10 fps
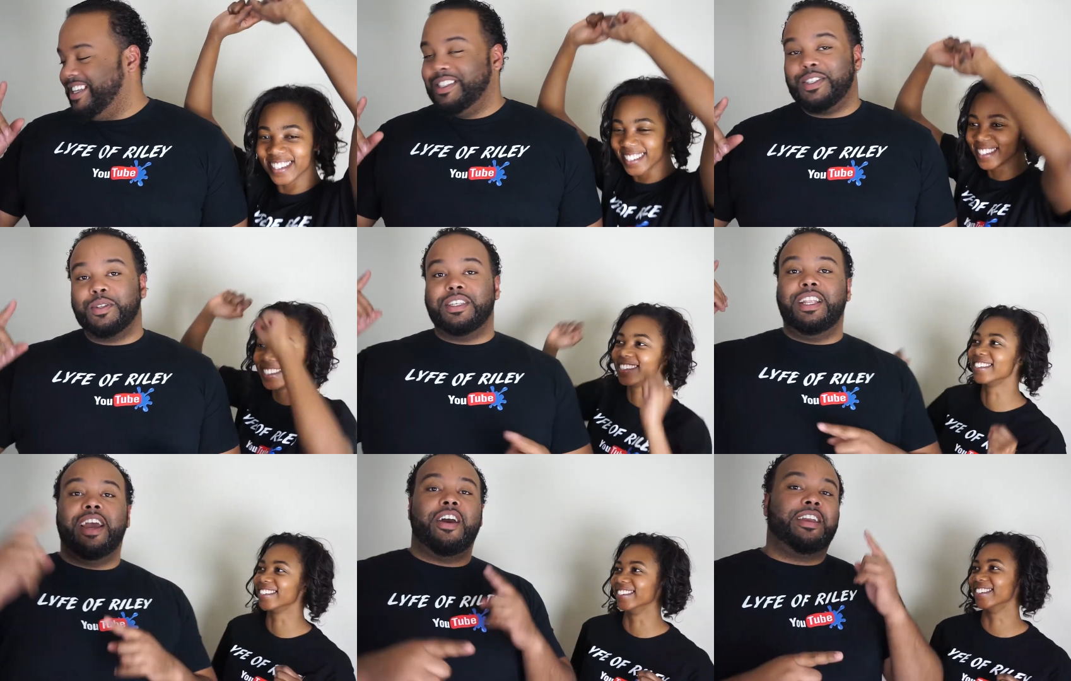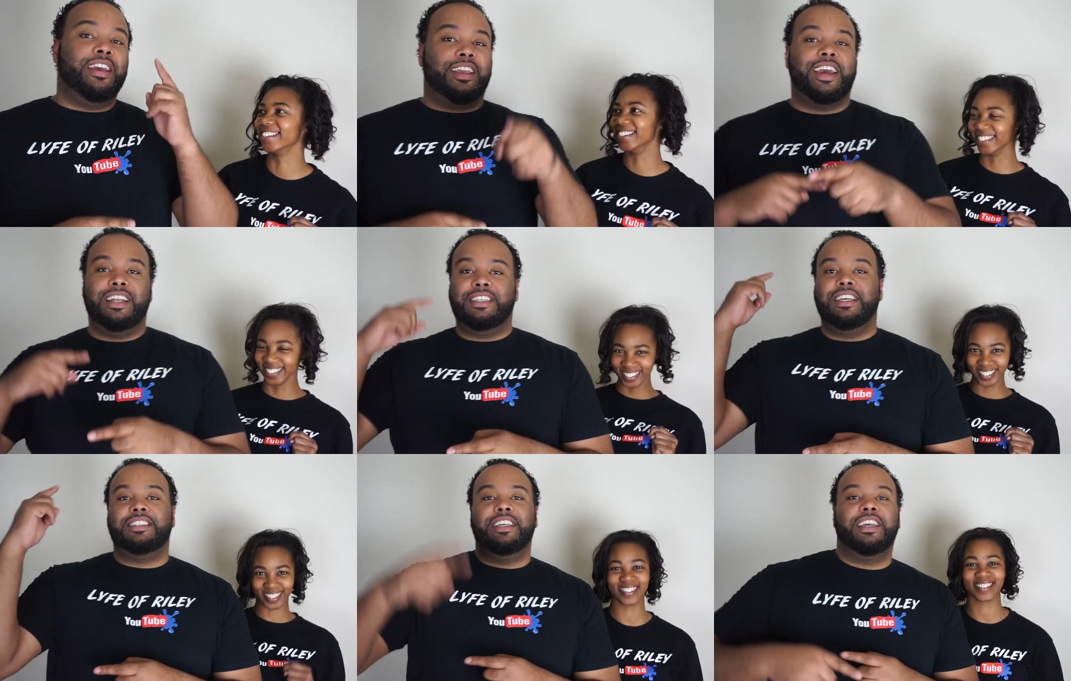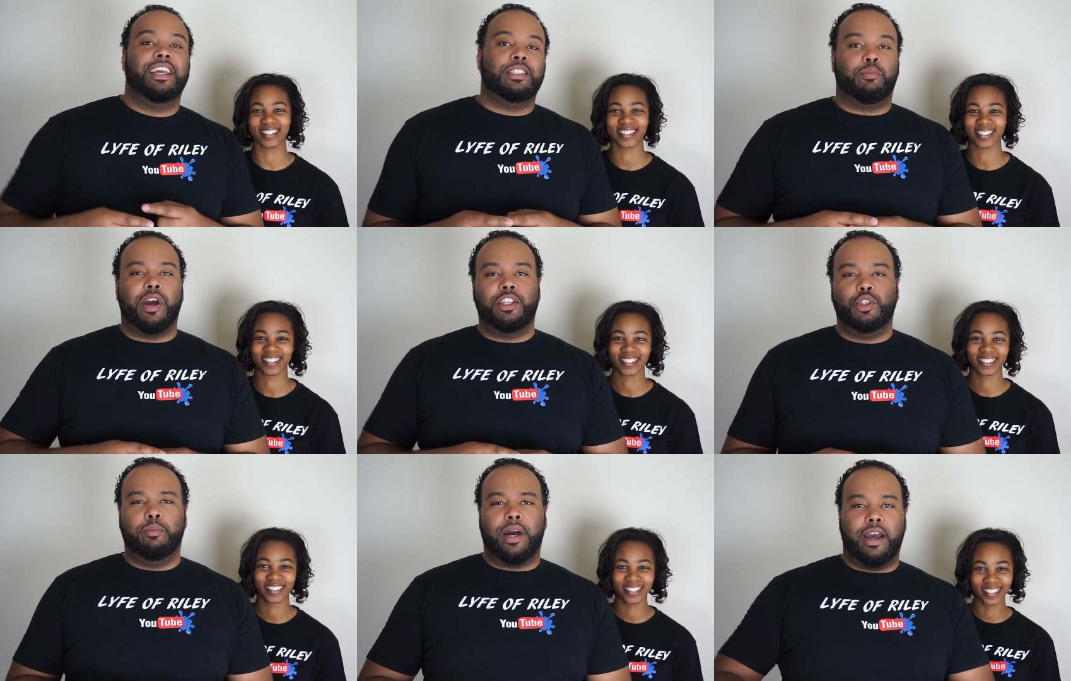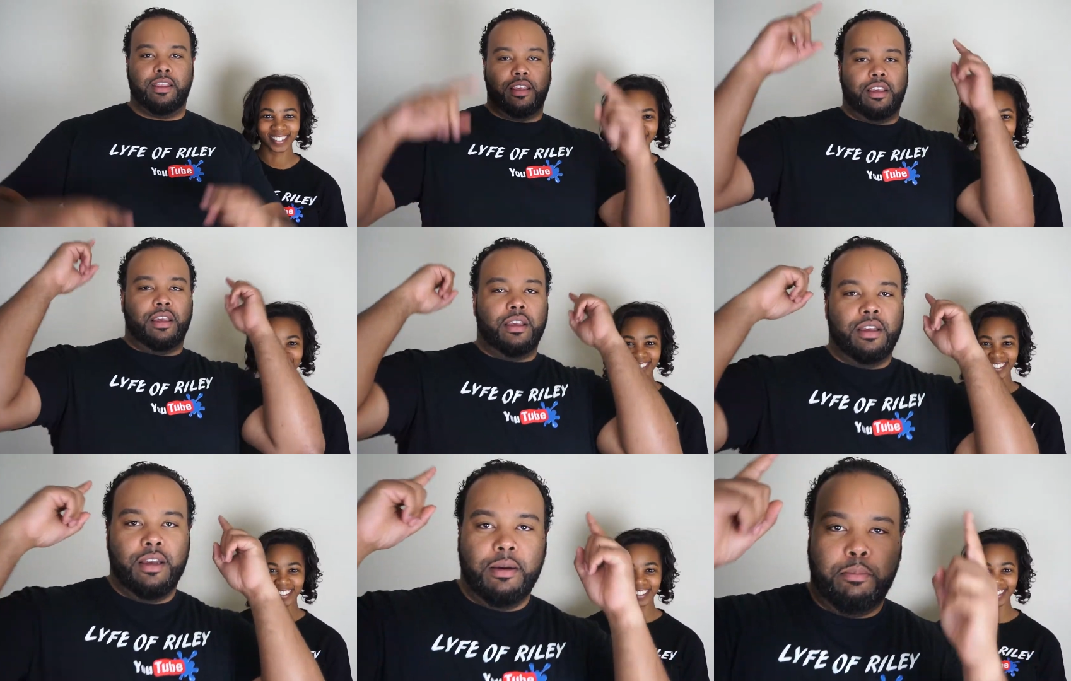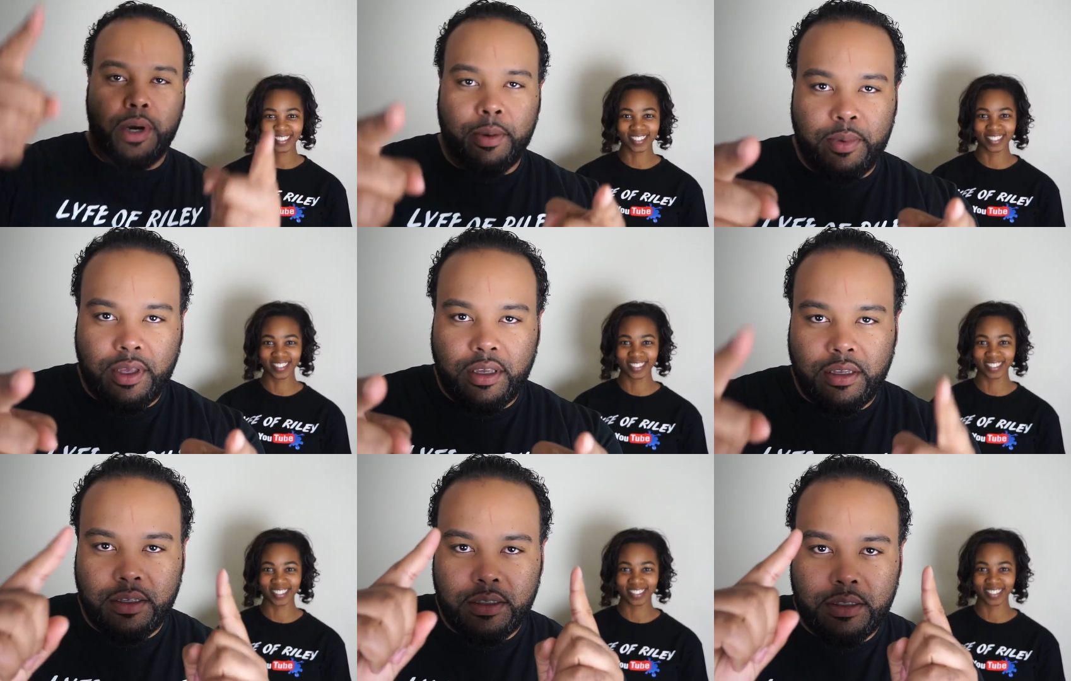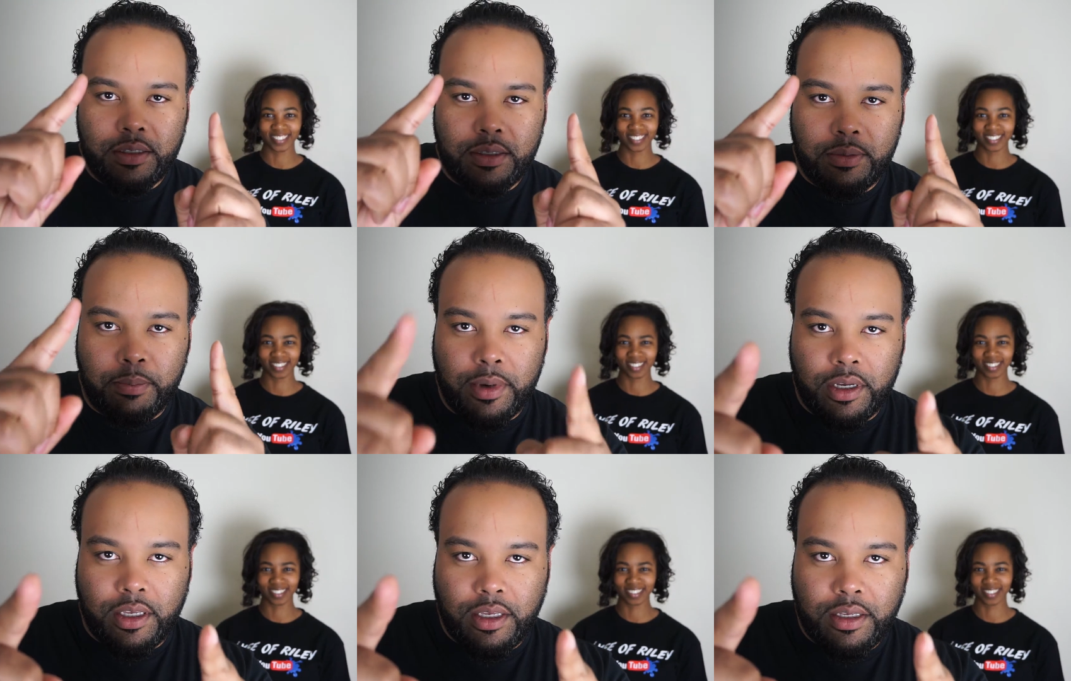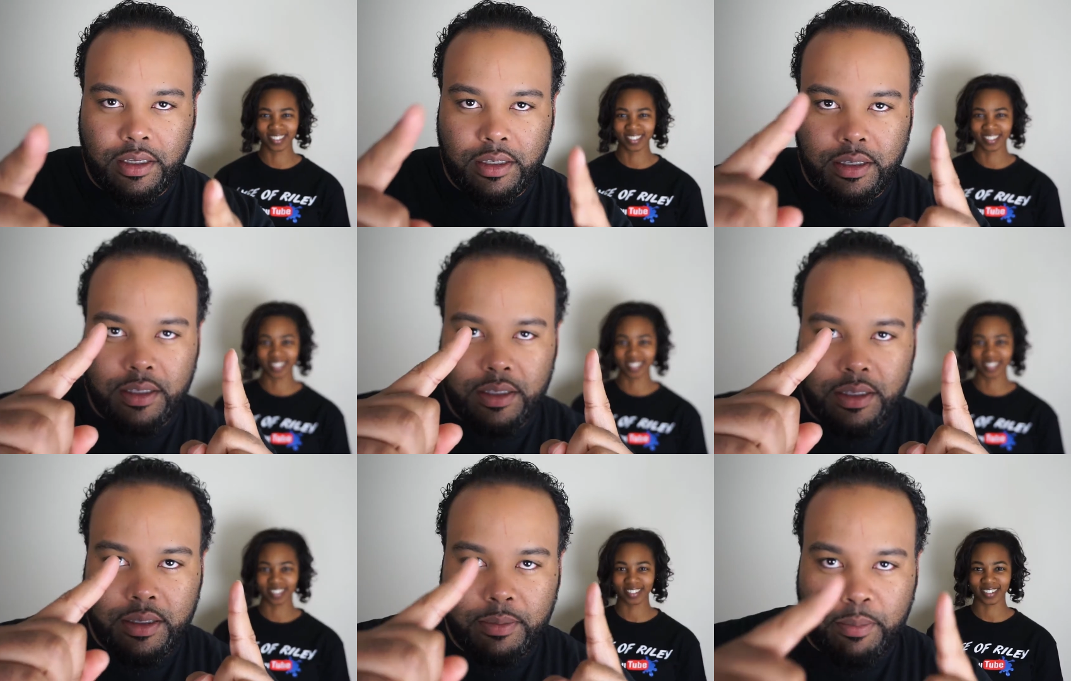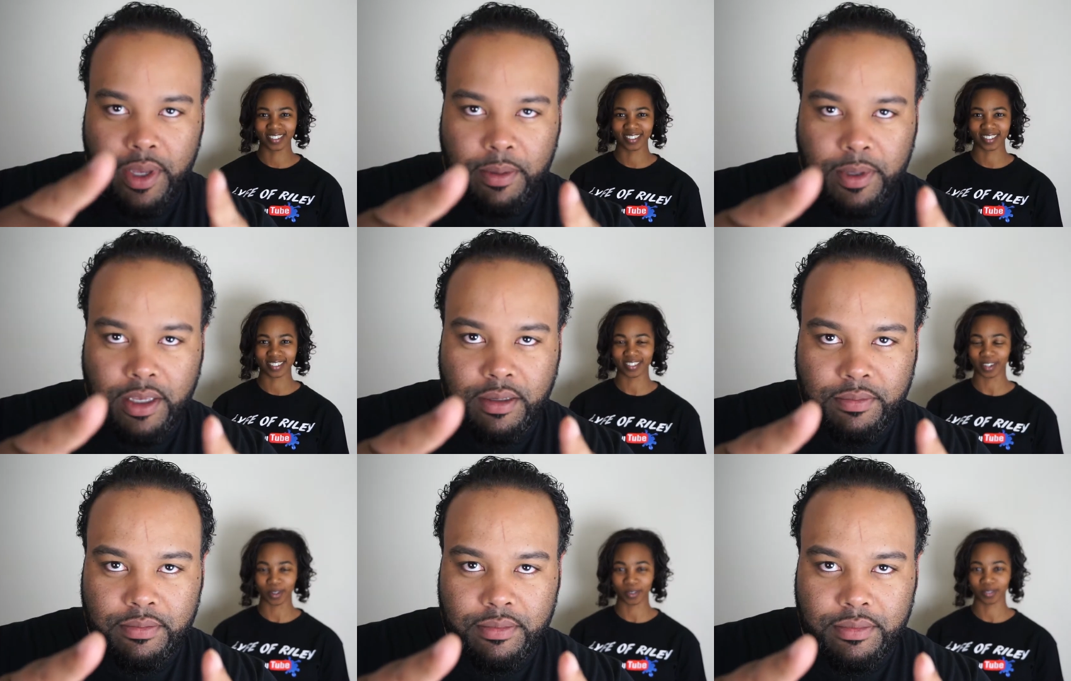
Speaker 1: so today our Kit Kat tasting is brought to you by the Puppy Monkey Baby. No.